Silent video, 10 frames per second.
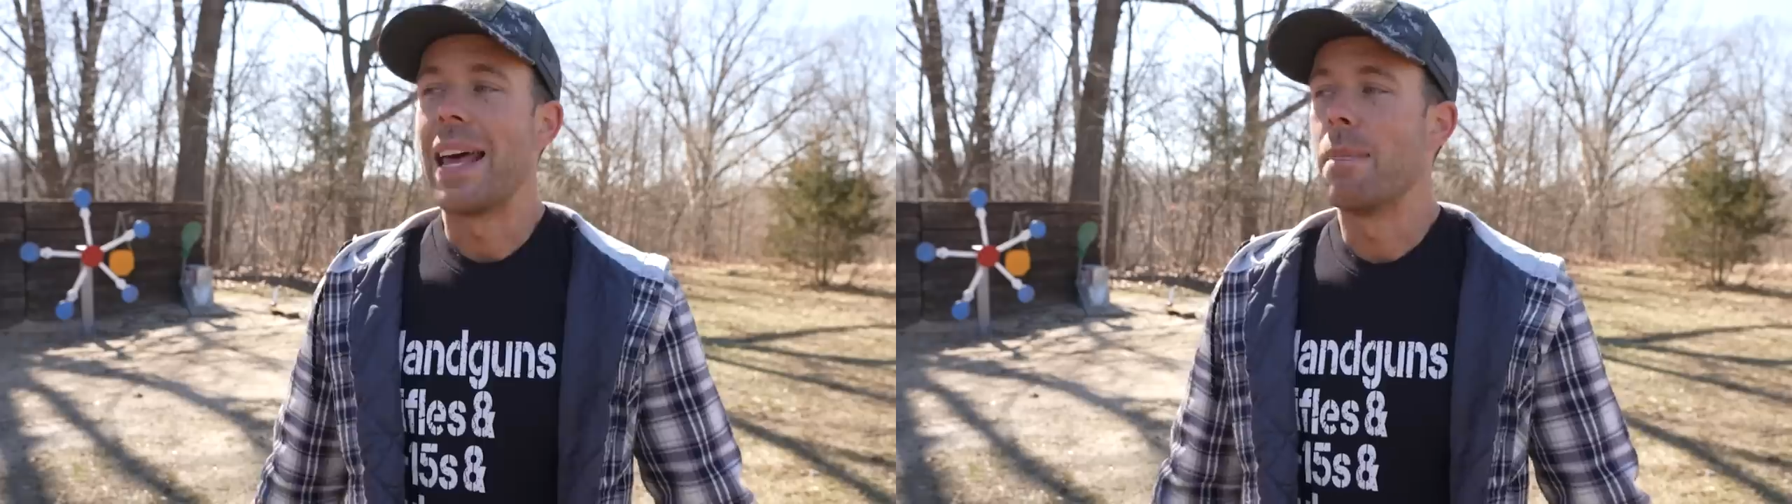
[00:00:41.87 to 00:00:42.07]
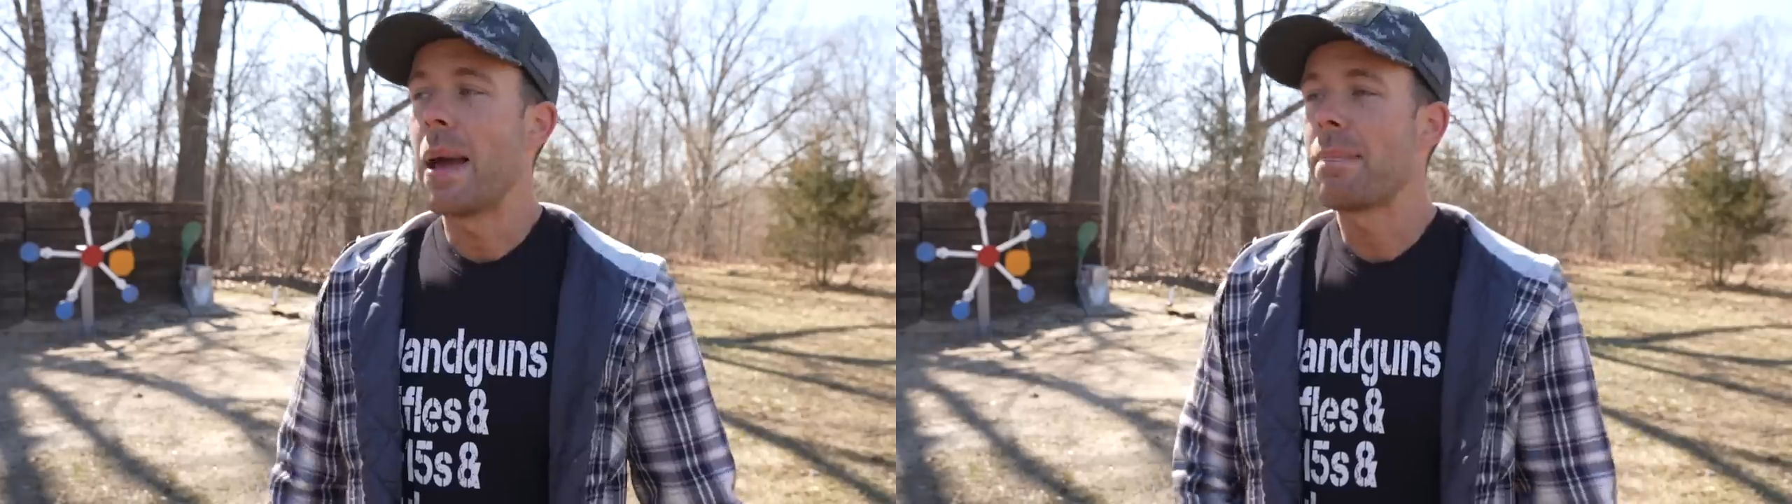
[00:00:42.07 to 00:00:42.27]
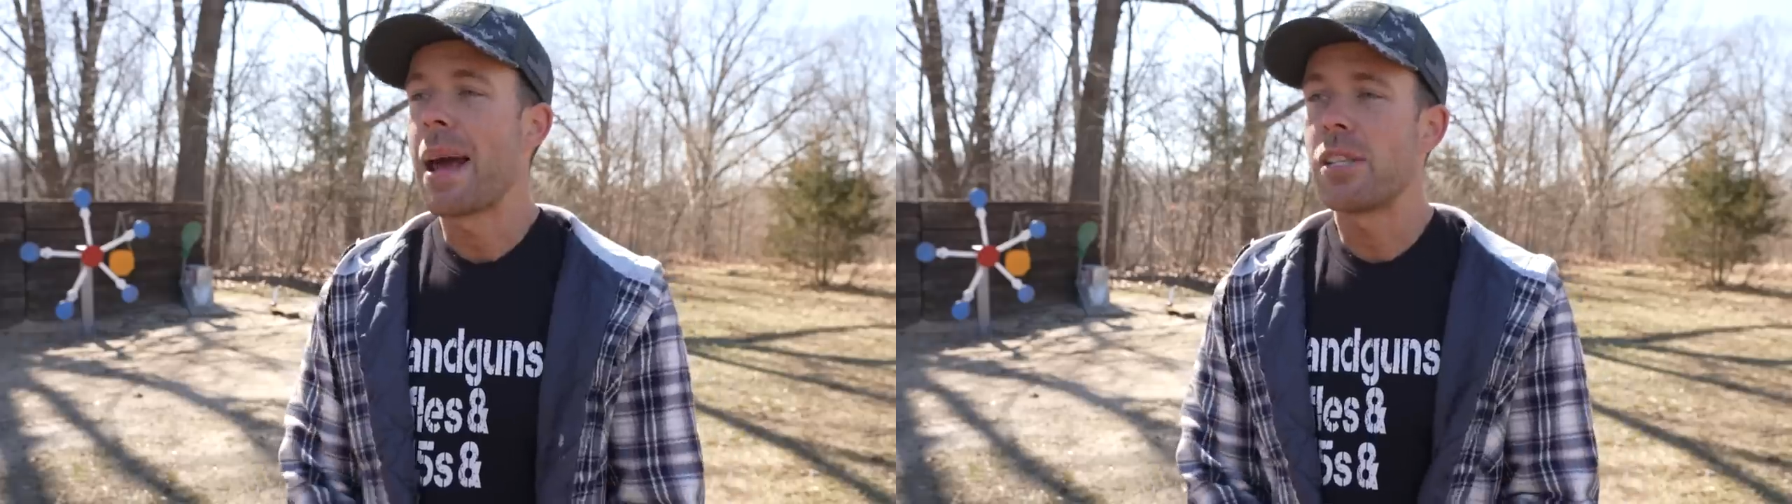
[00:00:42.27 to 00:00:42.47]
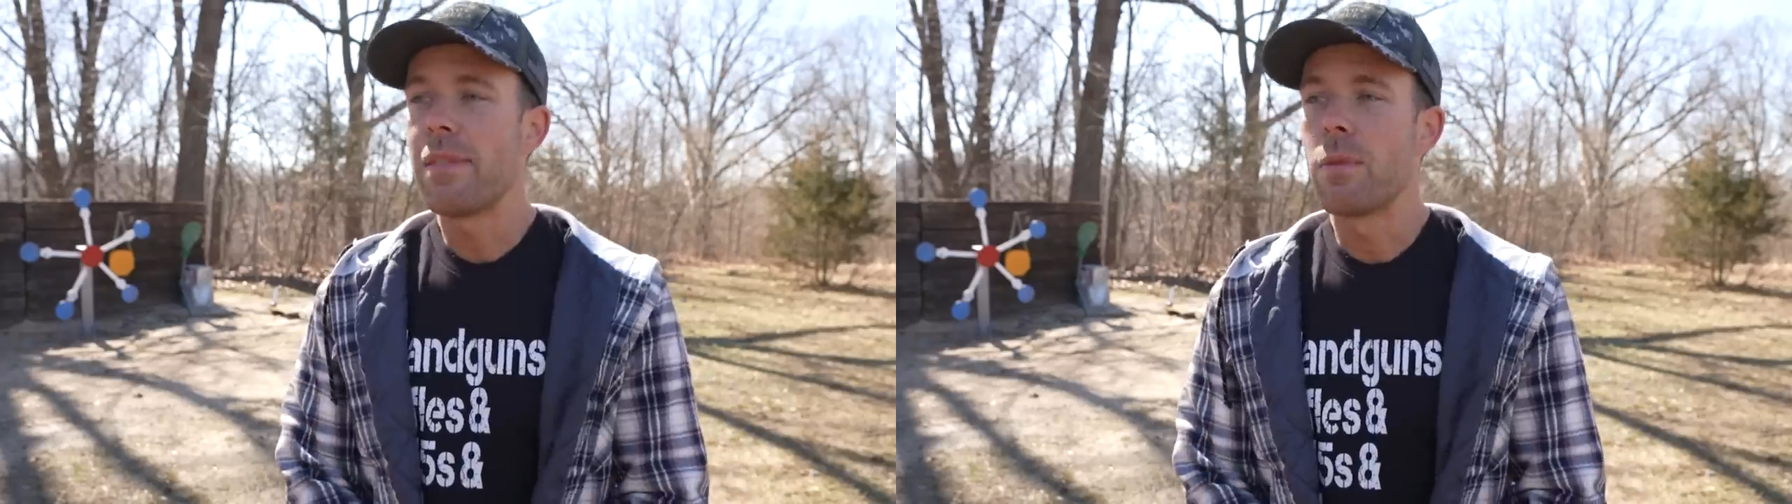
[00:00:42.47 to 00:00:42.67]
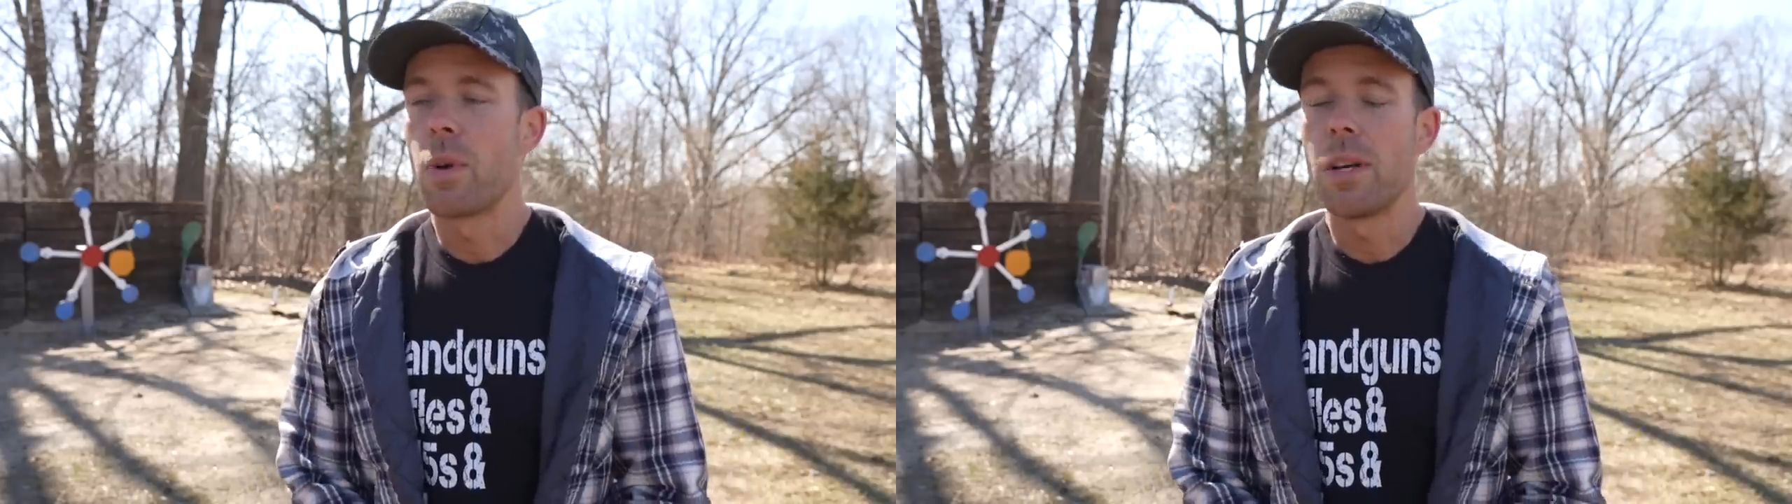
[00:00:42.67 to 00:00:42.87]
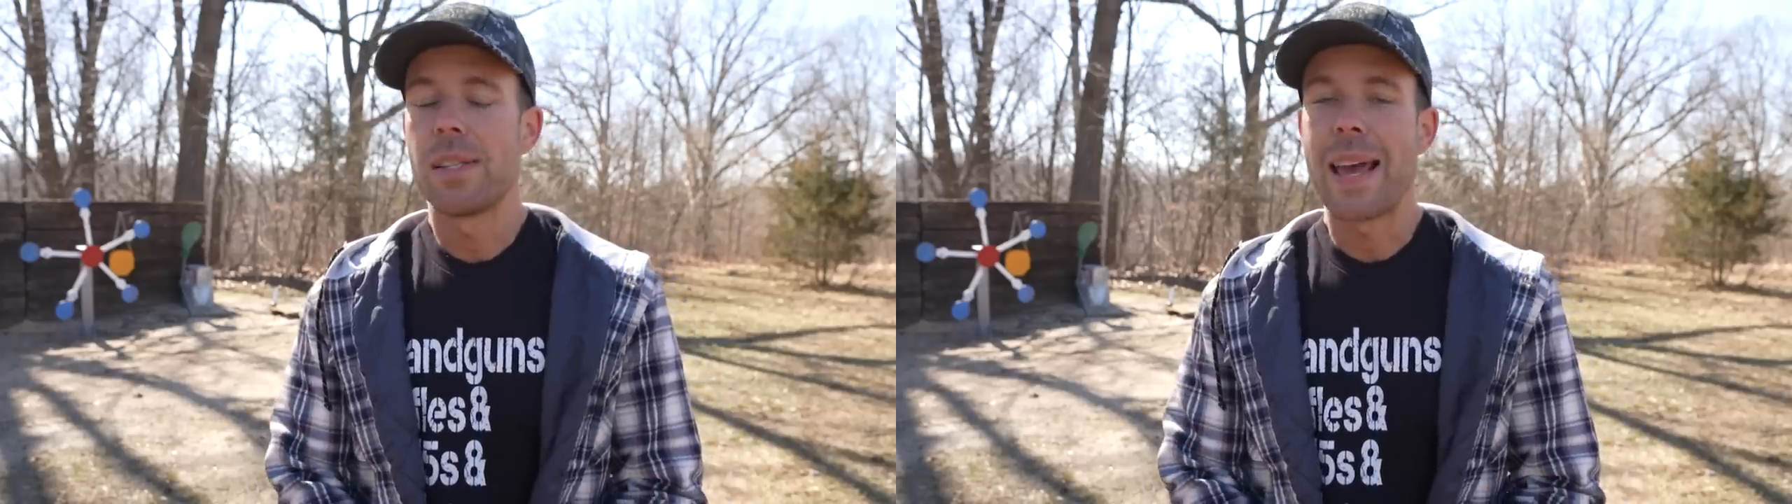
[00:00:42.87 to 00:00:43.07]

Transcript: And to make matters even worse,